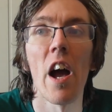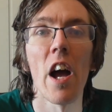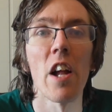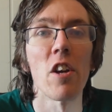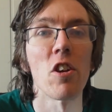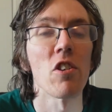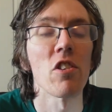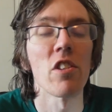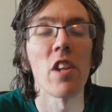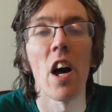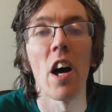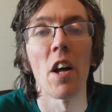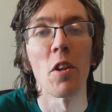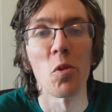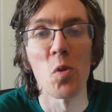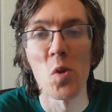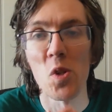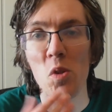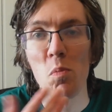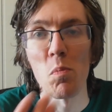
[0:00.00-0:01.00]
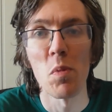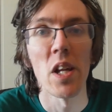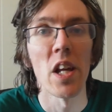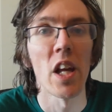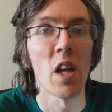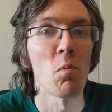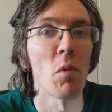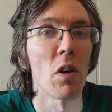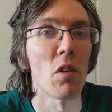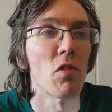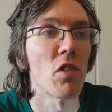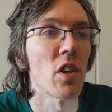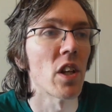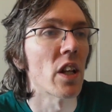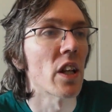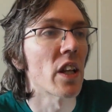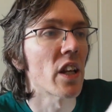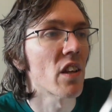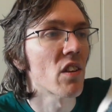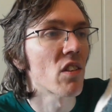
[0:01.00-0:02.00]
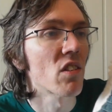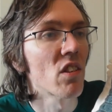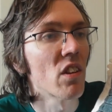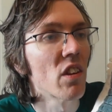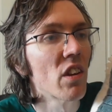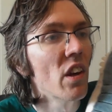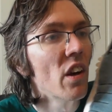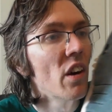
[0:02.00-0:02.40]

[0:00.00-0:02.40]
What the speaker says: just had to speak my feelings.